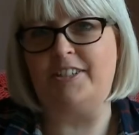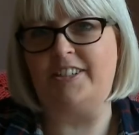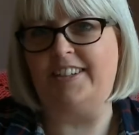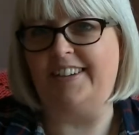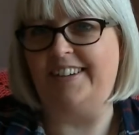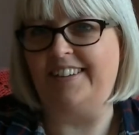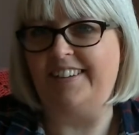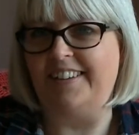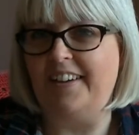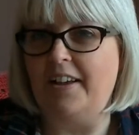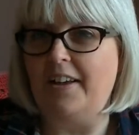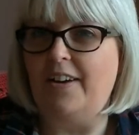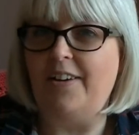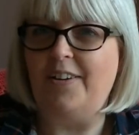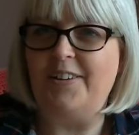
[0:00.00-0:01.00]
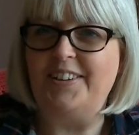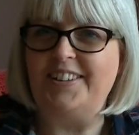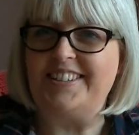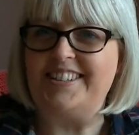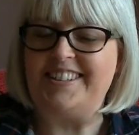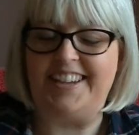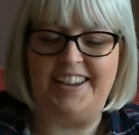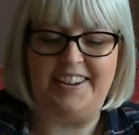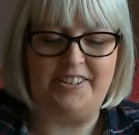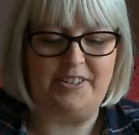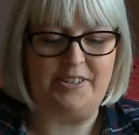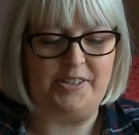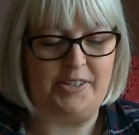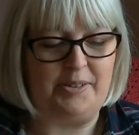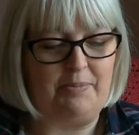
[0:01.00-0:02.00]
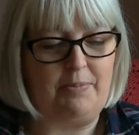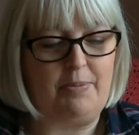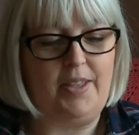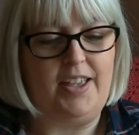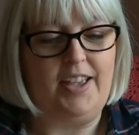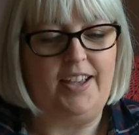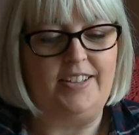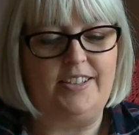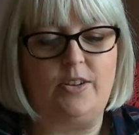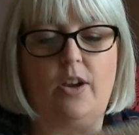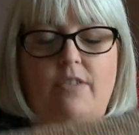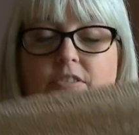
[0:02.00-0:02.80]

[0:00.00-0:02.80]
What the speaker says: seeing all the skaters. So I